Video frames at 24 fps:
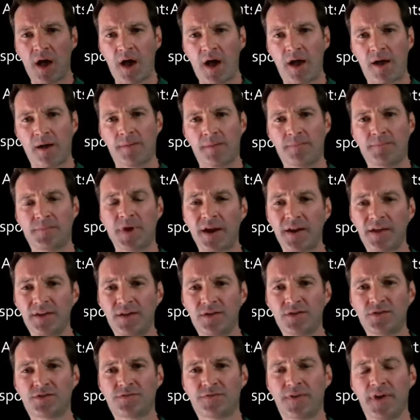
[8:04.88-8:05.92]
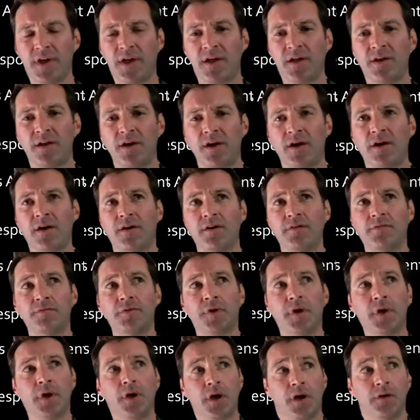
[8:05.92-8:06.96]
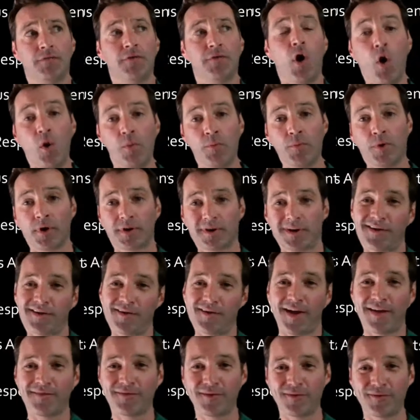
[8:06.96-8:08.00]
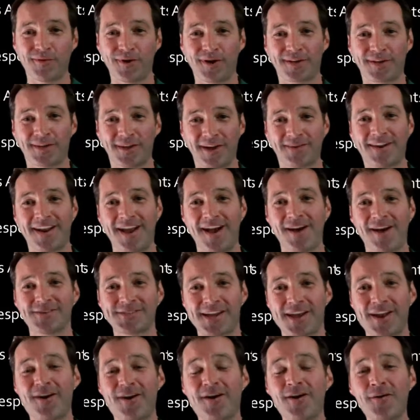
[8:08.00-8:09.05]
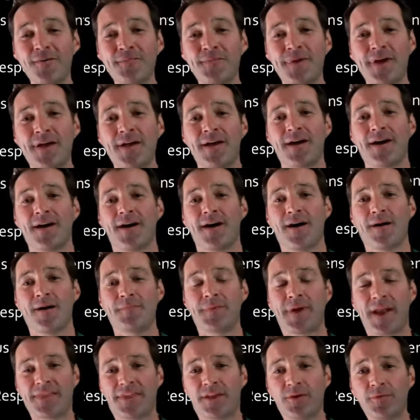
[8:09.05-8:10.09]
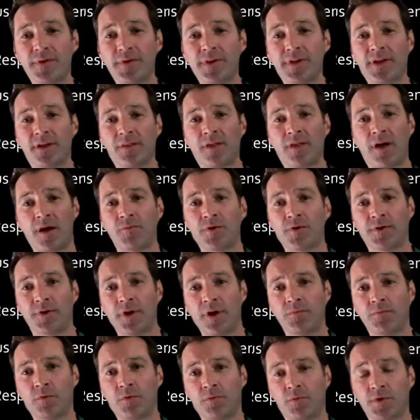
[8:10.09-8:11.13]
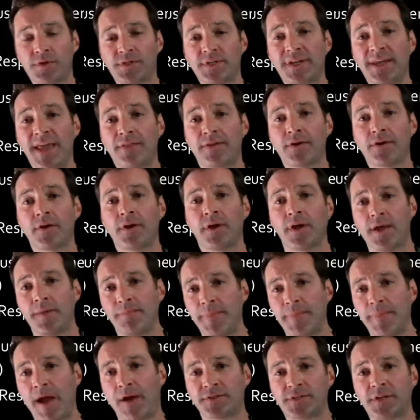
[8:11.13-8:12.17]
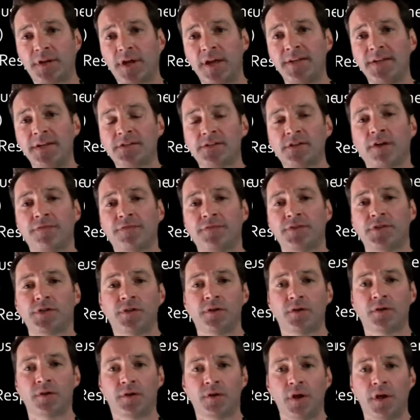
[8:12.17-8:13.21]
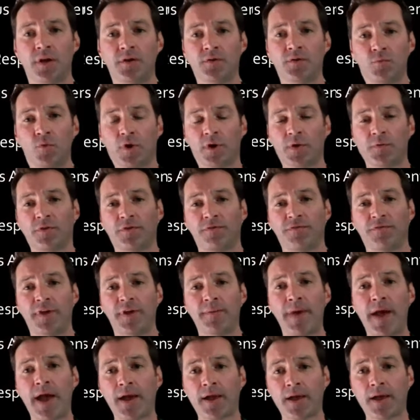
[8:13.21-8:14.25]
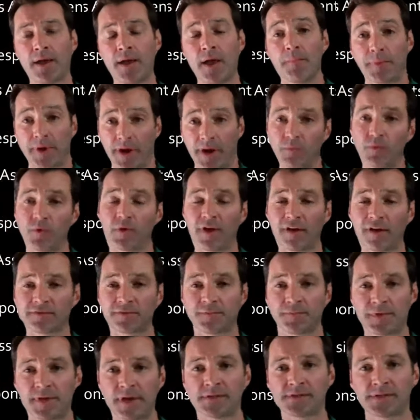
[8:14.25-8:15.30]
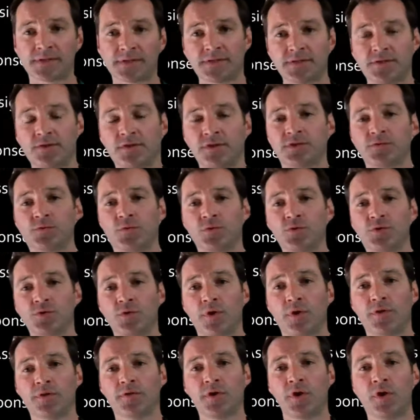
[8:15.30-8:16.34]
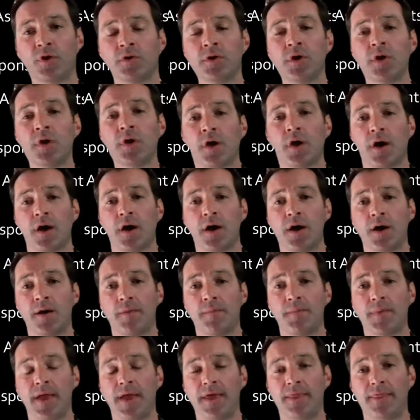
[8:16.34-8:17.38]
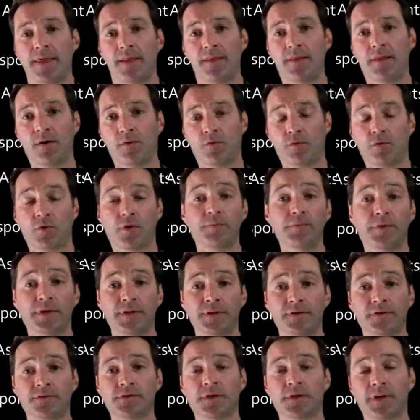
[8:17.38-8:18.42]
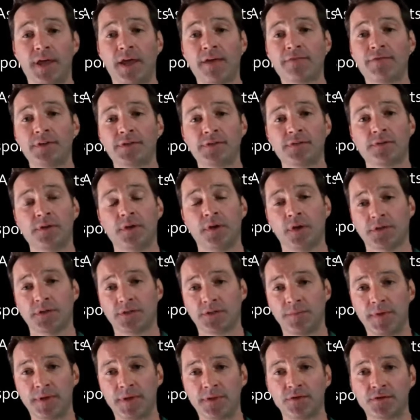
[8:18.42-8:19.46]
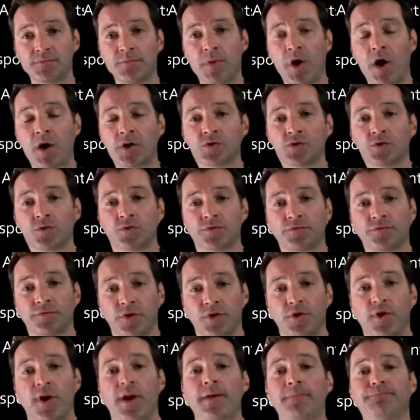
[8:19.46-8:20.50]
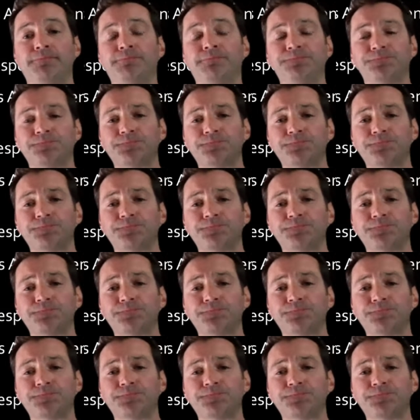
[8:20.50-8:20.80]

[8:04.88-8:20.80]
I'm not a huge fan of homework. I know every work done right now is at home, but I think we can get a lot more done when we're together and bouncing ideas off each other and working with feedback. But I will have some things that the students will do on their own, and then they will complete those on Canvas, submit those modules for credit.